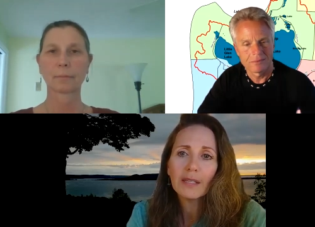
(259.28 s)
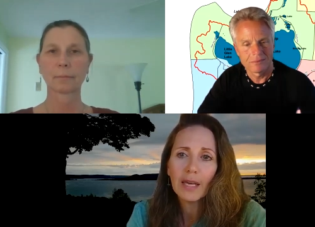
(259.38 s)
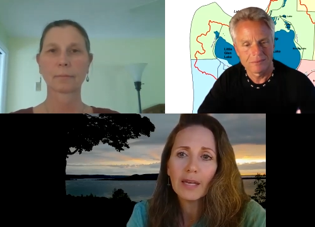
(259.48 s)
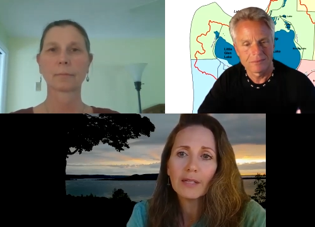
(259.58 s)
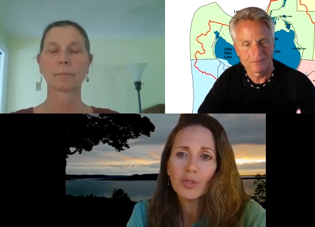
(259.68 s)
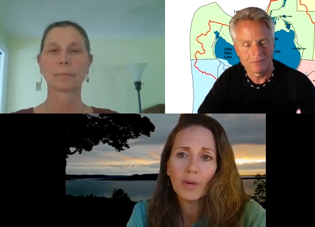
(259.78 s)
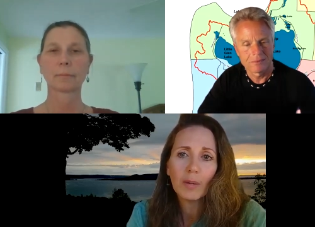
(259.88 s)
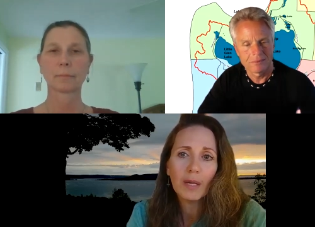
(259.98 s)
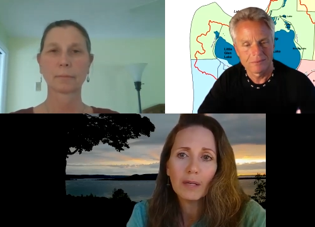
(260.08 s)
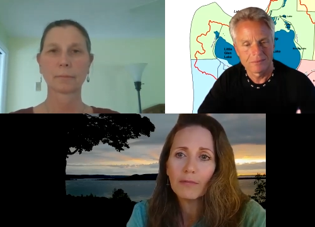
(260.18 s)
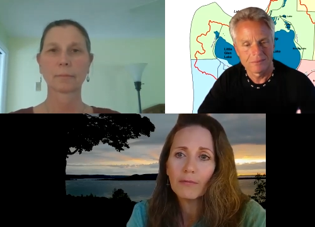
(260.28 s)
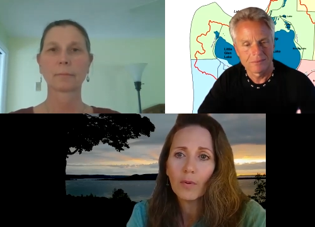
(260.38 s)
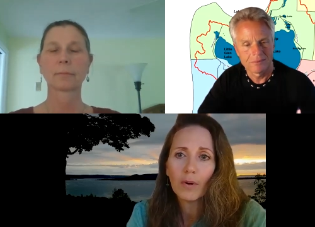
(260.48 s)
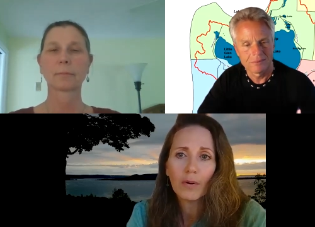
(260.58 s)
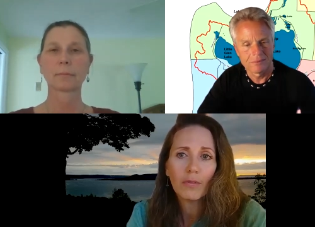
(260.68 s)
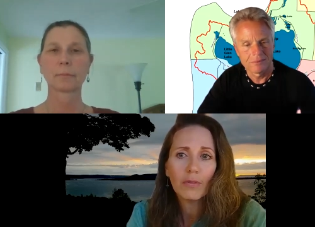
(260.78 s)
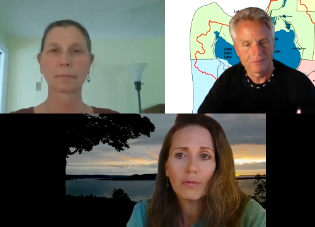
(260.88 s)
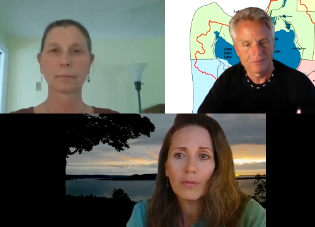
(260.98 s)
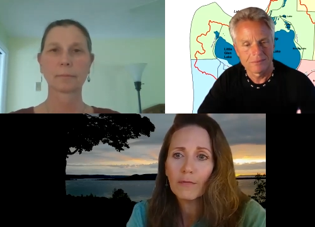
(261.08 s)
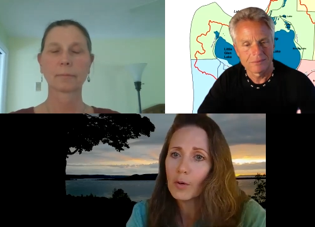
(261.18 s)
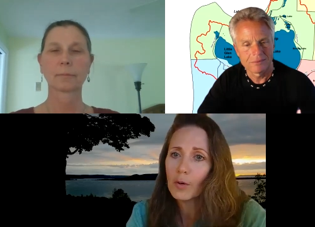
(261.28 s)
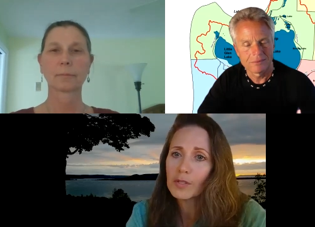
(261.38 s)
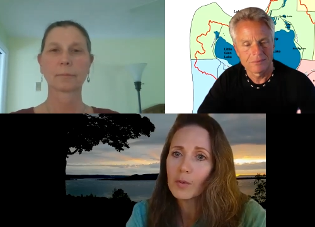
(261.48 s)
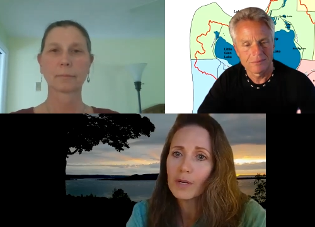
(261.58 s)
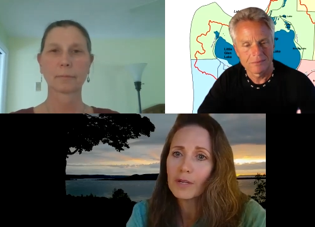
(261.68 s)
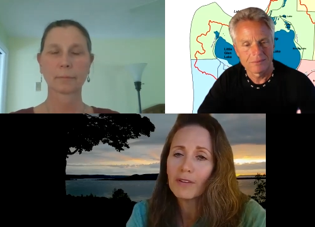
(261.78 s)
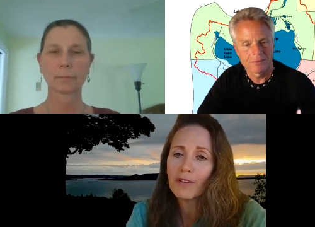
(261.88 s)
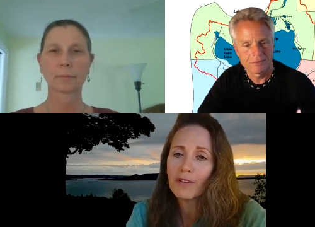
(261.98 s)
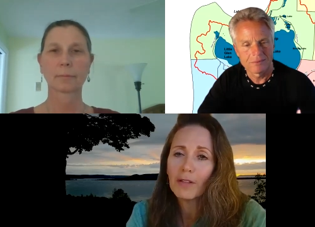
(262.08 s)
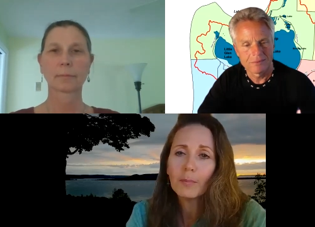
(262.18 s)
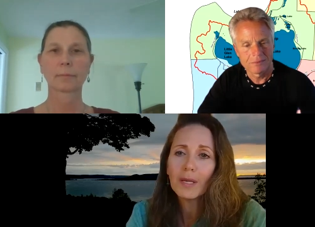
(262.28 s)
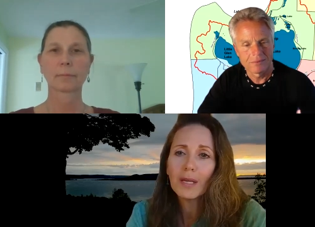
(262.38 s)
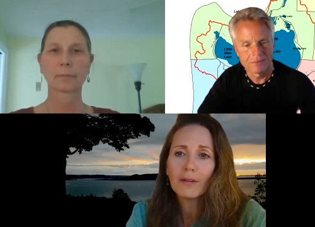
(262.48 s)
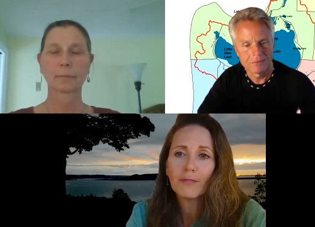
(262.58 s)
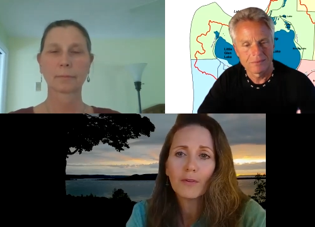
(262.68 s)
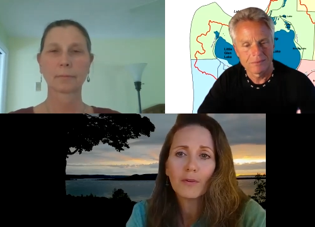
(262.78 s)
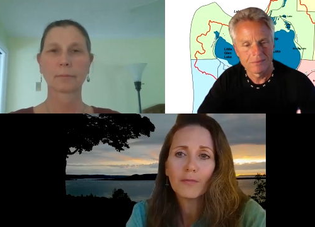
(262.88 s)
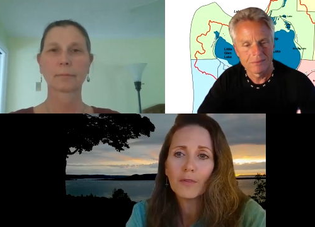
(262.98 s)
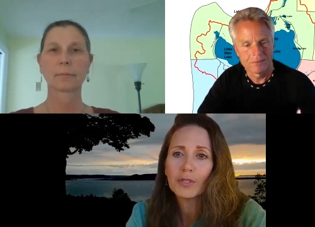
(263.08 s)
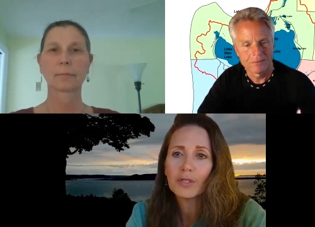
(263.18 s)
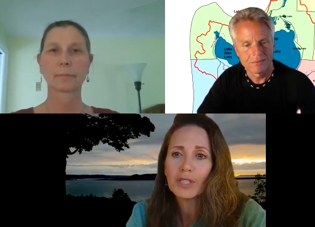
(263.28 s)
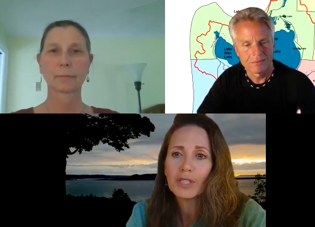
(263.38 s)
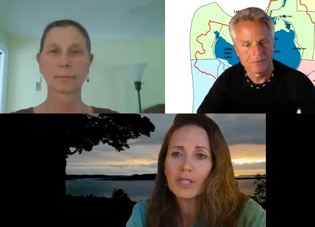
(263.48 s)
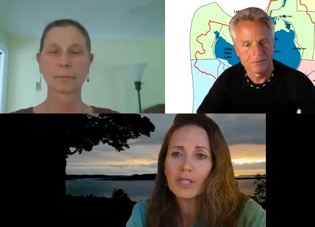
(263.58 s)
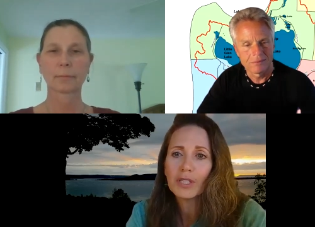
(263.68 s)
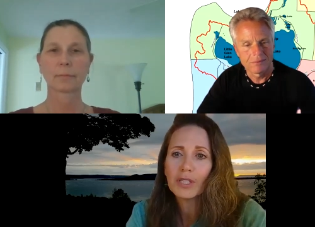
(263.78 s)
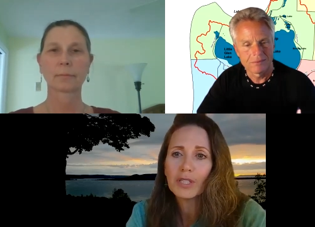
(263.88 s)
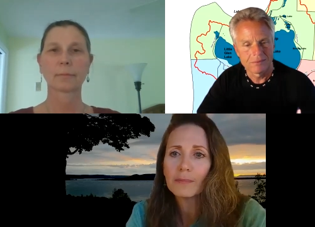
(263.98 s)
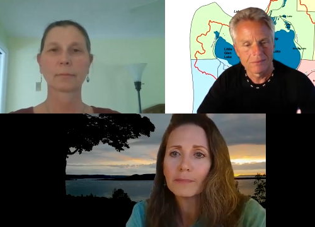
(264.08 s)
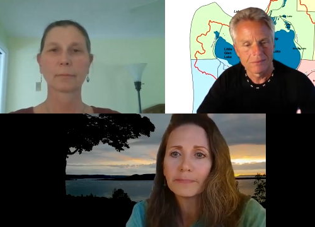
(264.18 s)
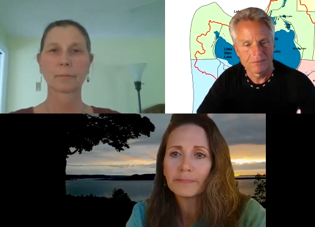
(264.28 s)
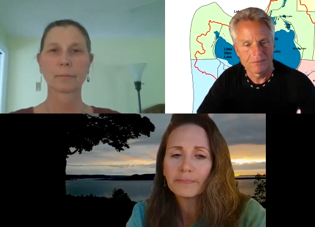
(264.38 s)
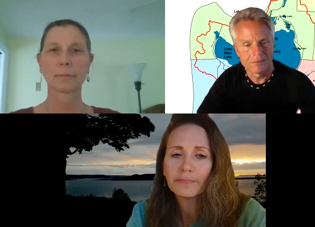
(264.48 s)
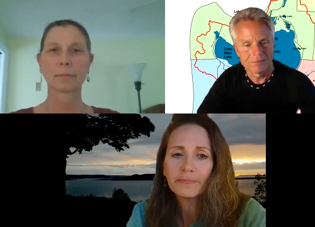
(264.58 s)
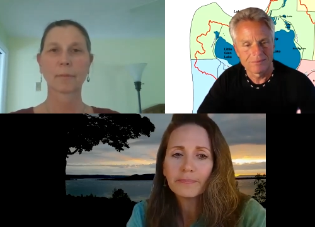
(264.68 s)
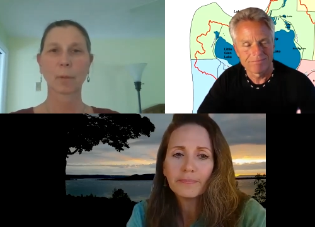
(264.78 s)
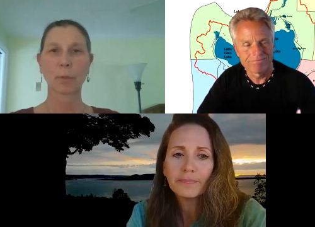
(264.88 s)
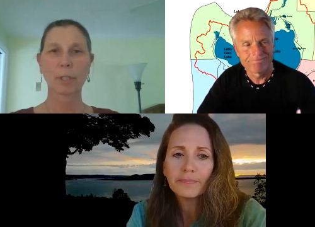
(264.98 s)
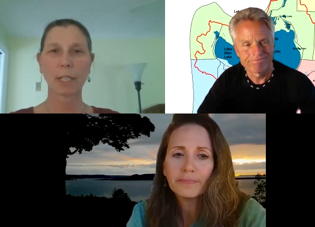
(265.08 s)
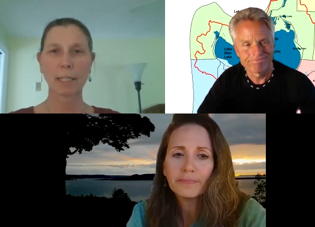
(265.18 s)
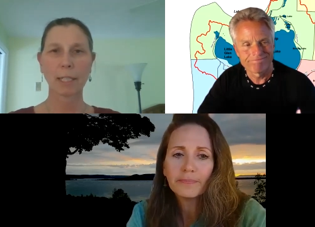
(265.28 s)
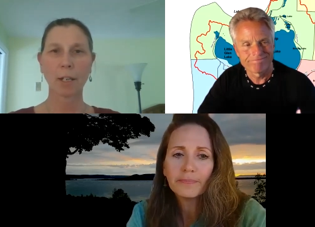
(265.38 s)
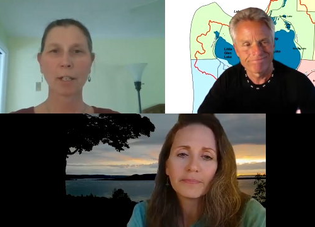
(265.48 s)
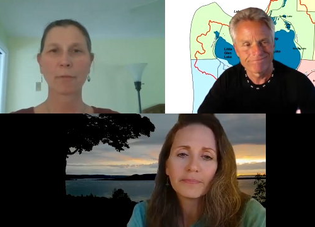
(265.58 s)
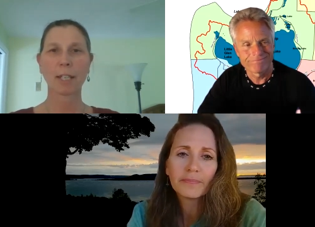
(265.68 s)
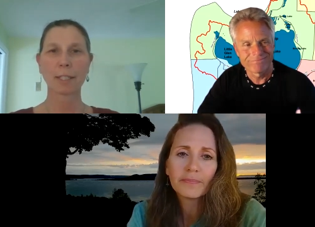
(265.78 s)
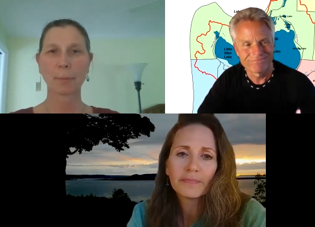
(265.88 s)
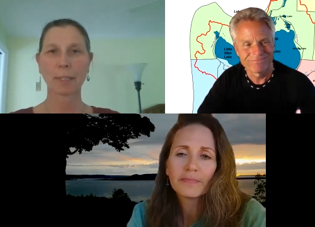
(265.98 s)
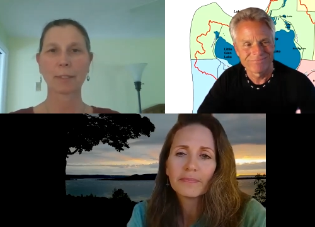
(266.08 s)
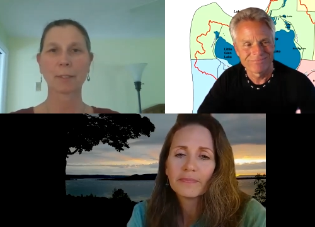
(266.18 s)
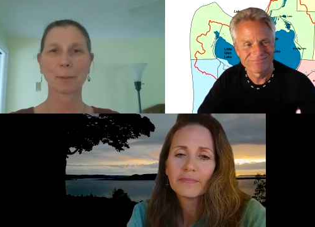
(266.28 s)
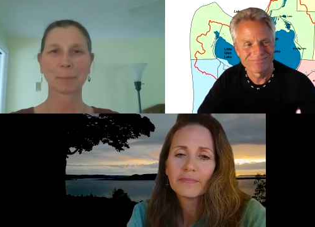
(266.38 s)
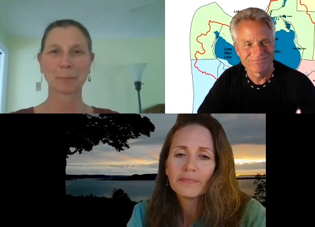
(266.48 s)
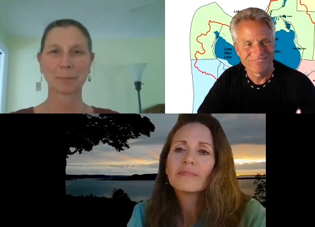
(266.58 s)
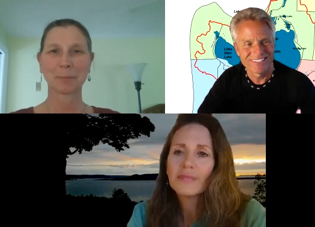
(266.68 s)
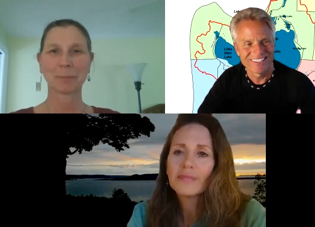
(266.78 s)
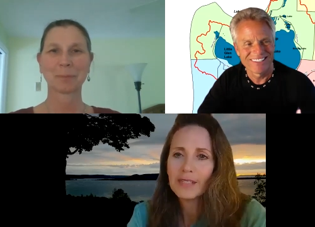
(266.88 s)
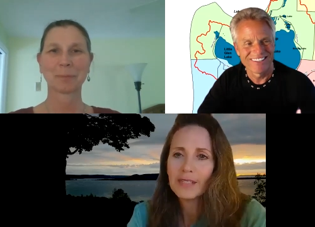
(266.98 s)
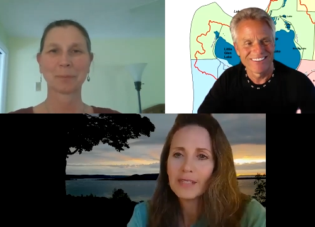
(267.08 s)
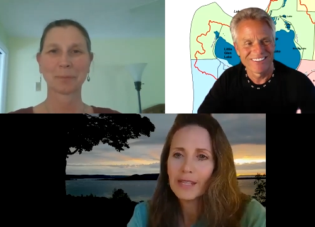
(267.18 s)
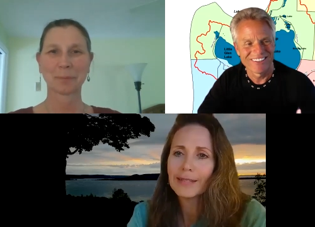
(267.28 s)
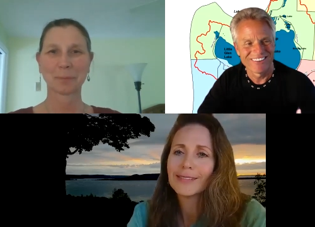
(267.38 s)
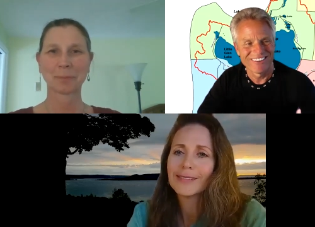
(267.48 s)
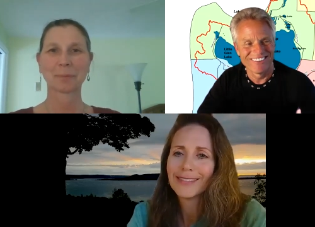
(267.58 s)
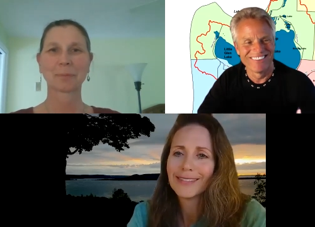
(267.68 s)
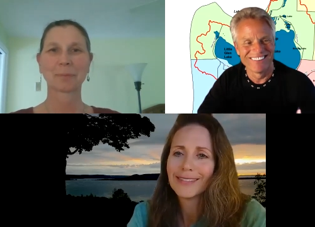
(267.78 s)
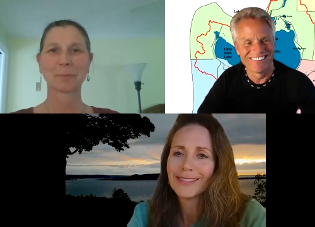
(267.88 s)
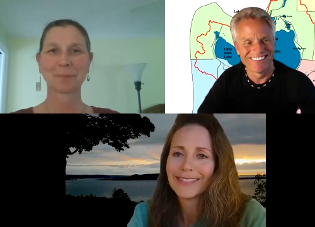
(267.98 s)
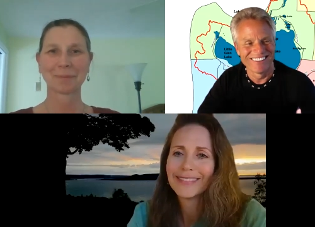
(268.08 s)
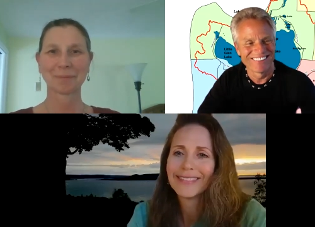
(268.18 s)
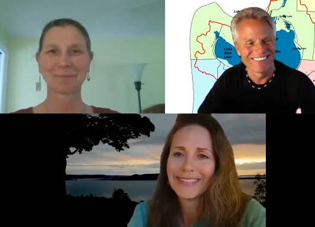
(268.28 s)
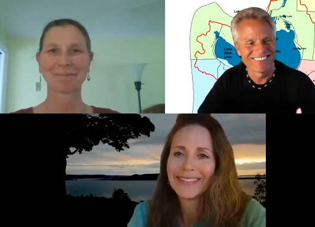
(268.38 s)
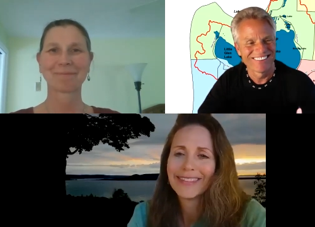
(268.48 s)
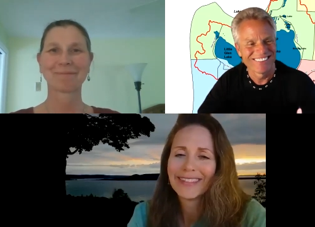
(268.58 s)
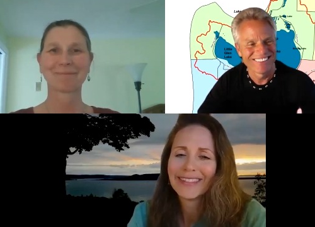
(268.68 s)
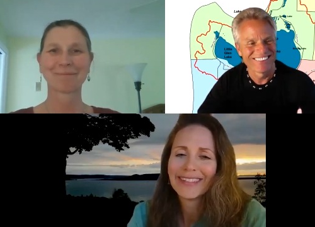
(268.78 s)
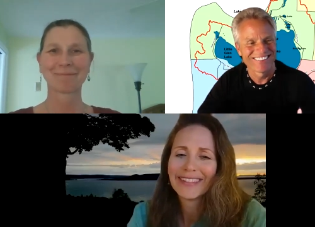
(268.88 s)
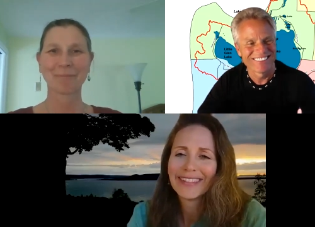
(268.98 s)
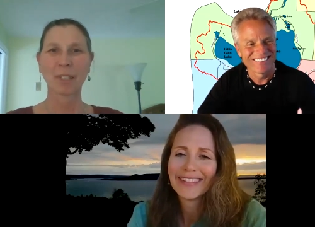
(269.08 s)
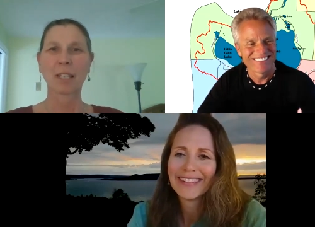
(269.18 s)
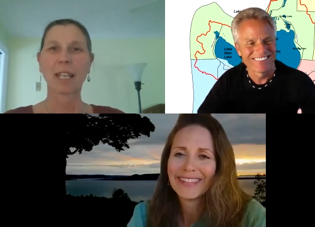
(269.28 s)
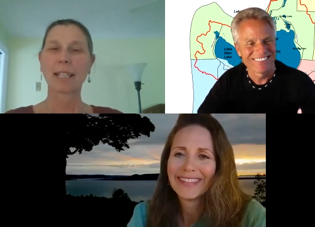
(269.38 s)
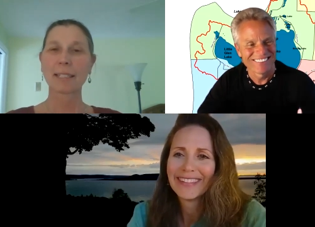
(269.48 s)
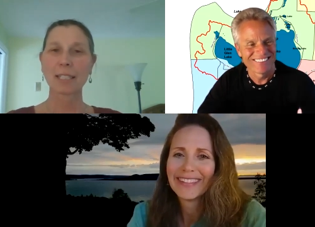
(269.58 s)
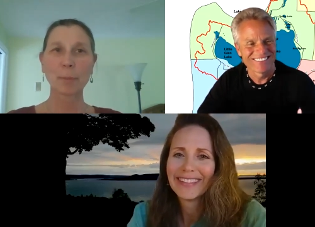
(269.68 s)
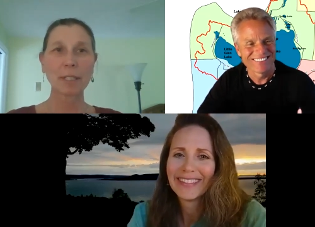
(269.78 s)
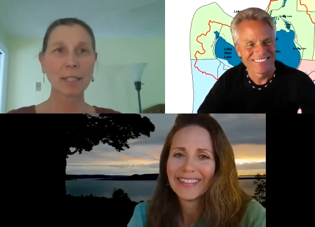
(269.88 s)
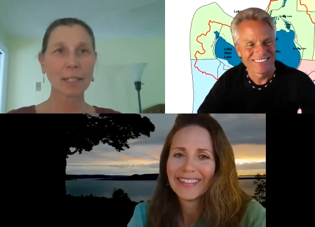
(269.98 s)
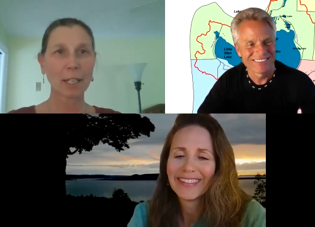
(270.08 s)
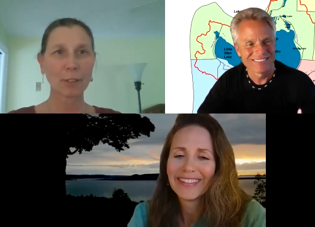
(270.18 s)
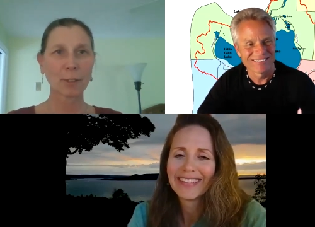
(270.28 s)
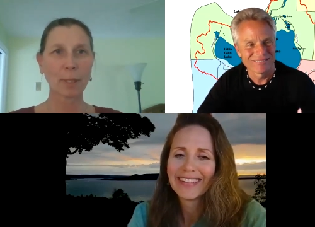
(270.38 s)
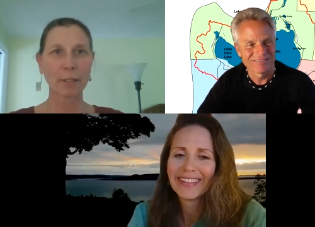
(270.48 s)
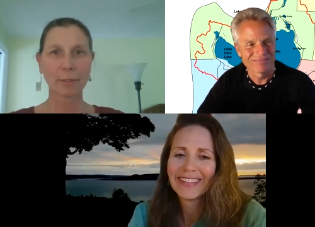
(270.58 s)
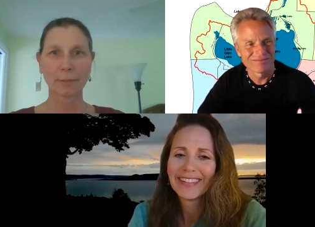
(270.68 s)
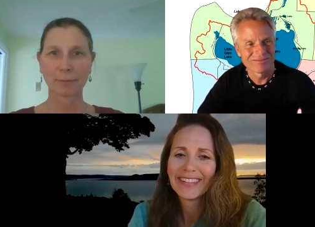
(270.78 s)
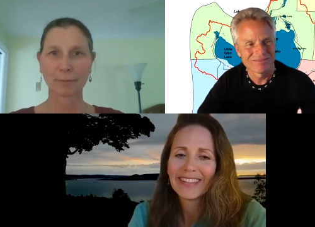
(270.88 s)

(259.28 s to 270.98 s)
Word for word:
Speaker 1: that enjoyment for mm-hmm. the folks who are developing and for future generations mm-hmm.
Speaker 2: protecting our investments yes mm-hmm. has this been done elsewhere